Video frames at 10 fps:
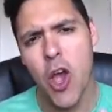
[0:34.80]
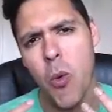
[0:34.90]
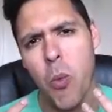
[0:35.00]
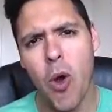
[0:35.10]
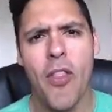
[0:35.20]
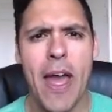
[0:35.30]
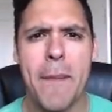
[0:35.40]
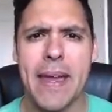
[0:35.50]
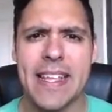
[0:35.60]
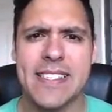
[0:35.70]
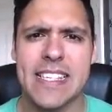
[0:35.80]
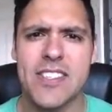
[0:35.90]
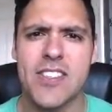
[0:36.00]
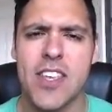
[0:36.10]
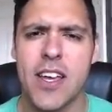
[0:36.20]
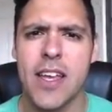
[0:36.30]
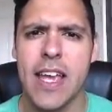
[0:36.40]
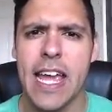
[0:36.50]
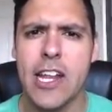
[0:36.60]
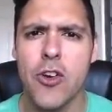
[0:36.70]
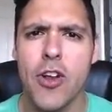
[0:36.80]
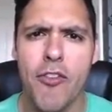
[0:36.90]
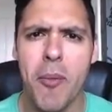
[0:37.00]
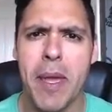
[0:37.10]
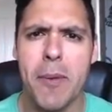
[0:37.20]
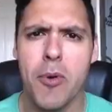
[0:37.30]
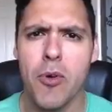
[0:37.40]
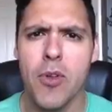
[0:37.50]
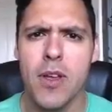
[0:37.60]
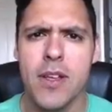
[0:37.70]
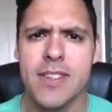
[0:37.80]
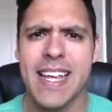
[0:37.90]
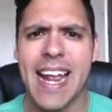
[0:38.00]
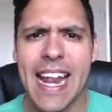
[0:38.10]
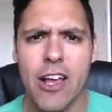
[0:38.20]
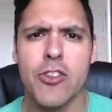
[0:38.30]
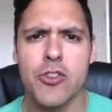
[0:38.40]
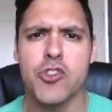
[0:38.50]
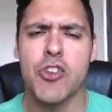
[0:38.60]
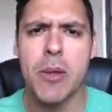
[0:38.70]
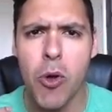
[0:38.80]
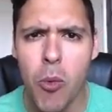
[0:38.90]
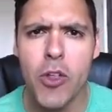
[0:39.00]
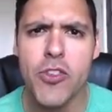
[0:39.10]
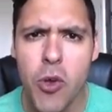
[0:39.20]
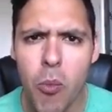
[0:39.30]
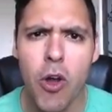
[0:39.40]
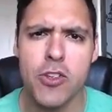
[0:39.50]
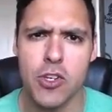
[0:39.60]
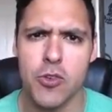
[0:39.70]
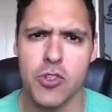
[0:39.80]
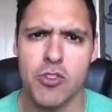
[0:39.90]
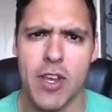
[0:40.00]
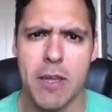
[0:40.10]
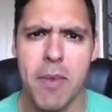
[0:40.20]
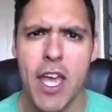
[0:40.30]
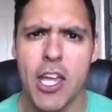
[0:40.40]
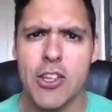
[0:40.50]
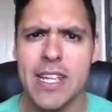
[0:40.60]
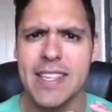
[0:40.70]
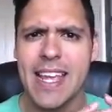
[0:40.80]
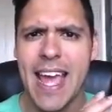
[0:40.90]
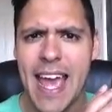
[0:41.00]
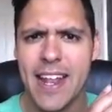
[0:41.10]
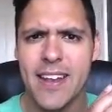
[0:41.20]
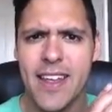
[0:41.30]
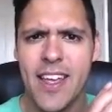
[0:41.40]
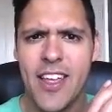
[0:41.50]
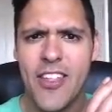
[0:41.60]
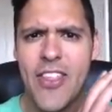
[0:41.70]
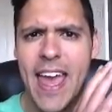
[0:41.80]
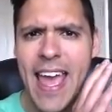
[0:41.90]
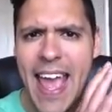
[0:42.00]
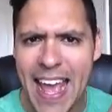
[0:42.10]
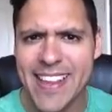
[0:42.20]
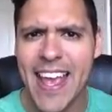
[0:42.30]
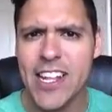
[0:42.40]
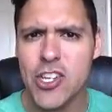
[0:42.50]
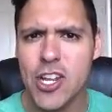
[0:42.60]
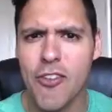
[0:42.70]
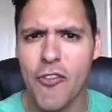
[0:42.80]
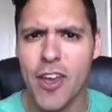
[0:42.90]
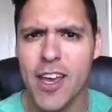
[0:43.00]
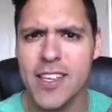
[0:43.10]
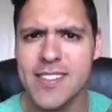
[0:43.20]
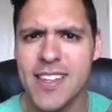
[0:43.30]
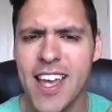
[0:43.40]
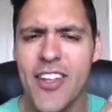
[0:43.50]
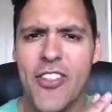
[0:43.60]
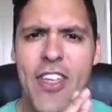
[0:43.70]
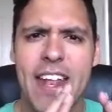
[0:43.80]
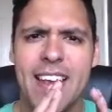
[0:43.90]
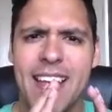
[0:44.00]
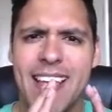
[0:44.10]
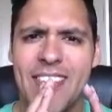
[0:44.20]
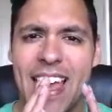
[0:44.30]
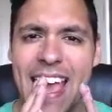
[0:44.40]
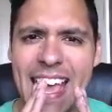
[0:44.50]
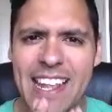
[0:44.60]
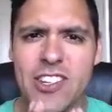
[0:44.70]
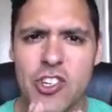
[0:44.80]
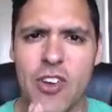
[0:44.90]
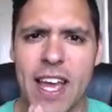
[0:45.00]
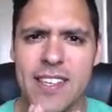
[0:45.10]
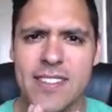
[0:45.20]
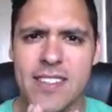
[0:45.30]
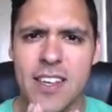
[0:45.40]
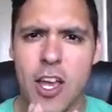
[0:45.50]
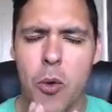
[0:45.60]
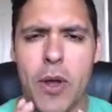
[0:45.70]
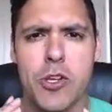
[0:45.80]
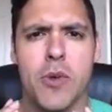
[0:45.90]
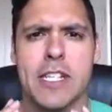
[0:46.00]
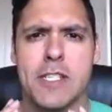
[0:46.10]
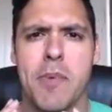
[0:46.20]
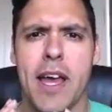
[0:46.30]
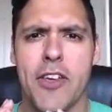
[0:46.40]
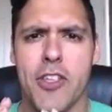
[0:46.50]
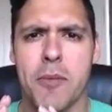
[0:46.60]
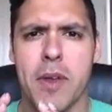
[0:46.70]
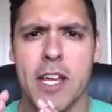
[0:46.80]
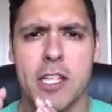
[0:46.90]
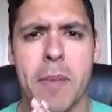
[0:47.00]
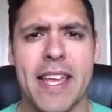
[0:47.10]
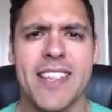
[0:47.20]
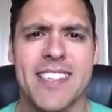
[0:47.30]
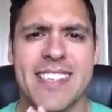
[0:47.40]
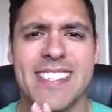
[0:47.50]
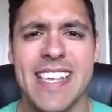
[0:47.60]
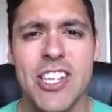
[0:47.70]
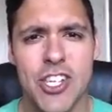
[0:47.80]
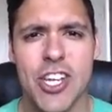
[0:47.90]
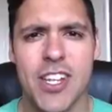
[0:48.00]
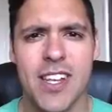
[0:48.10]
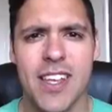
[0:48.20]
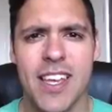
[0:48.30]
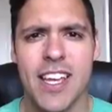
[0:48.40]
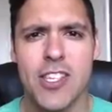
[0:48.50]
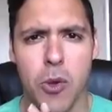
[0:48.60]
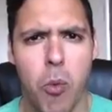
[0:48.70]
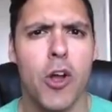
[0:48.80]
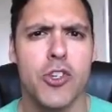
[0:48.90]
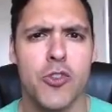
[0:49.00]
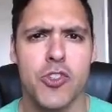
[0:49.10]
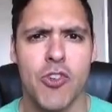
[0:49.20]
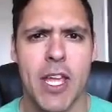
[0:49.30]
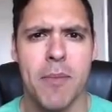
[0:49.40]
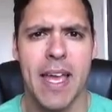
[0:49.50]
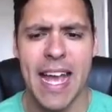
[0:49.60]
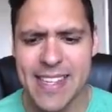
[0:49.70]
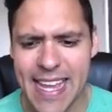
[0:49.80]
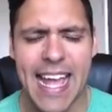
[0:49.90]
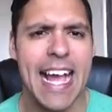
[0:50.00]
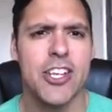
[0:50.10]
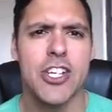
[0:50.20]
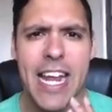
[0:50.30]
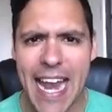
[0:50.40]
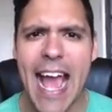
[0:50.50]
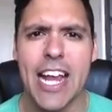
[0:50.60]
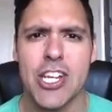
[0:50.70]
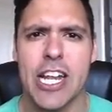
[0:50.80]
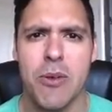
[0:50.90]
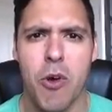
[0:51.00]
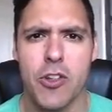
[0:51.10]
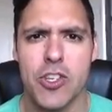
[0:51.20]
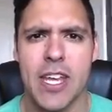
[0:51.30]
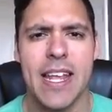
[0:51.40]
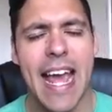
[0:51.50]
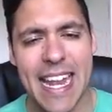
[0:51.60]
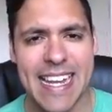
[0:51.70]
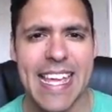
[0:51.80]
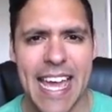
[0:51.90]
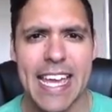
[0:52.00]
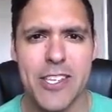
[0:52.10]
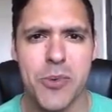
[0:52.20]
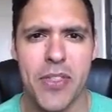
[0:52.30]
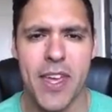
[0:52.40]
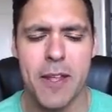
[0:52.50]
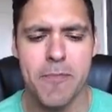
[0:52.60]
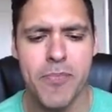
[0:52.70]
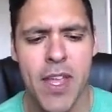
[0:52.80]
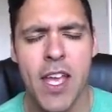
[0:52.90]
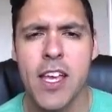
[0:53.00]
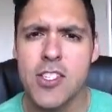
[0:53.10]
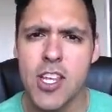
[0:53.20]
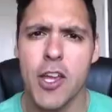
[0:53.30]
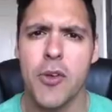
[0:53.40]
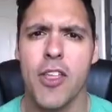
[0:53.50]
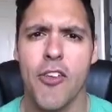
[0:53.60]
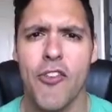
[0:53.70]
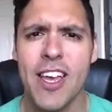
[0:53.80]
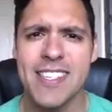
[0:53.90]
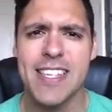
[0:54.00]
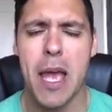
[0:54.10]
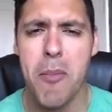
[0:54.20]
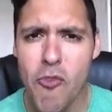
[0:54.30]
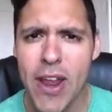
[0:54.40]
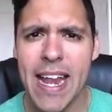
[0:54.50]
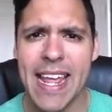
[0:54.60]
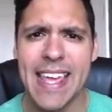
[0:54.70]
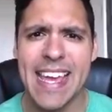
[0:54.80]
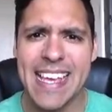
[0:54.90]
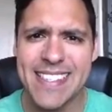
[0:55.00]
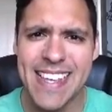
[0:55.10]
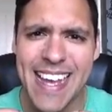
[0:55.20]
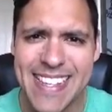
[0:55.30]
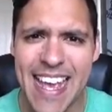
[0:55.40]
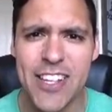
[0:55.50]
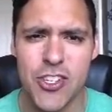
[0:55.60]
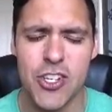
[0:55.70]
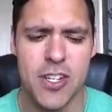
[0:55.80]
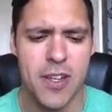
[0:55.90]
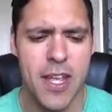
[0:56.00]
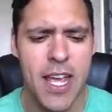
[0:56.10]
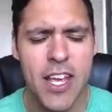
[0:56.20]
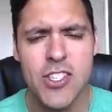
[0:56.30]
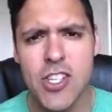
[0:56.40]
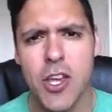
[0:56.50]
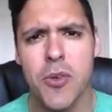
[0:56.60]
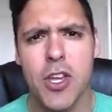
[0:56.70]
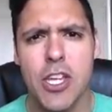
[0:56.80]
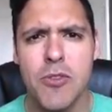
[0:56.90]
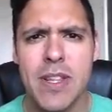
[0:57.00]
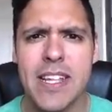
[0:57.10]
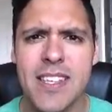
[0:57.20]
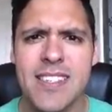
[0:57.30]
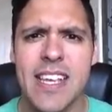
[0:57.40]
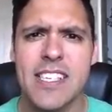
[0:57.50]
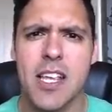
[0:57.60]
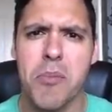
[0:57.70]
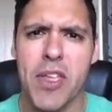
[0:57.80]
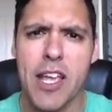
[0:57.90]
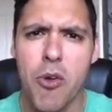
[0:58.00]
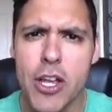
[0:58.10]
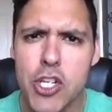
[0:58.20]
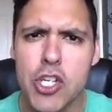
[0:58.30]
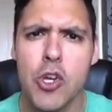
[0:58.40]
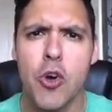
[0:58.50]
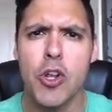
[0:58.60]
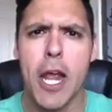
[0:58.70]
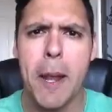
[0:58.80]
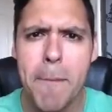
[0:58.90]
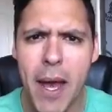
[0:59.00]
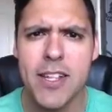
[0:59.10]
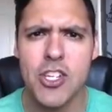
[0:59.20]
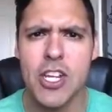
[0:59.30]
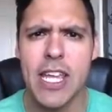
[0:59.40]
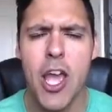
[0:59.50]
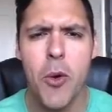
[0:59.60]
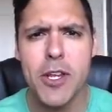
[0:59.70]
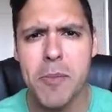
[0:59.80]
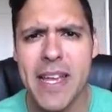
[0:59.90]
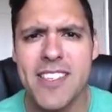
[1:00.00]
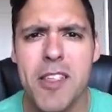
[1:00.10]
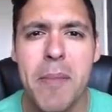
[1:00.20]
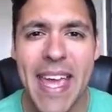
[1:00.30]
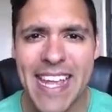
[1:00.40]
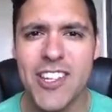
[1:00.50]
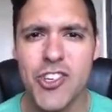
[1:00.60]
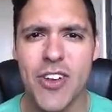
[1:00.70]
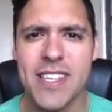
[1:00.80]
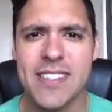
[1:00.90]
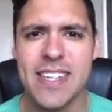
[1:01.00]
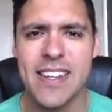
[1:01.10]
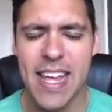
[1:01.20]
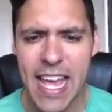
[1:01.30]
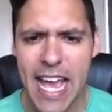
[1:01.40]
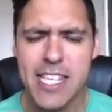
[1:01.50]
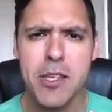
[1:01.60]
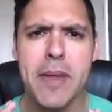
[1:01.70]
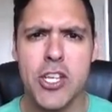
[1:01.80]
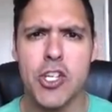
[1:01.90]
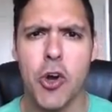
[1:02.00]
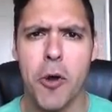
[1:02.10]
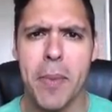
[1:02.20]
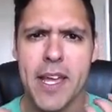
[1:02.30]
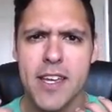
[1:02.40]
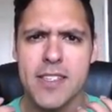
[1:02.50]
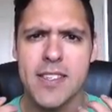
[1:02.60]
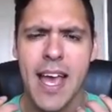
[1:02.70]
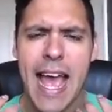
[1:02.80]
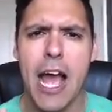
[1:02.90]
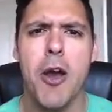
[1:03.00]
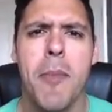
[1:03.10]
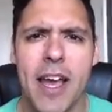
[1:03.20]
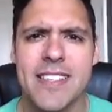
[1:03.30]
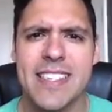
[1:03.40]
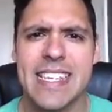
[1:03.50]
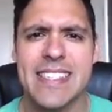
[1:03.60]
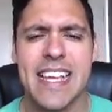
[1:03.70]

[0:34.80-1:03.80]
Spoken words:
What that means is that in order for people to click on your stream or want to watch your stream, you need to get their attention first, then their interest, which will inspire them to make the decision to watch your stream and take action and actually watch it and engage with it. So the first step really is attention. So you need to say something quite short and punchy which makes them interested. It has to be short because our minds these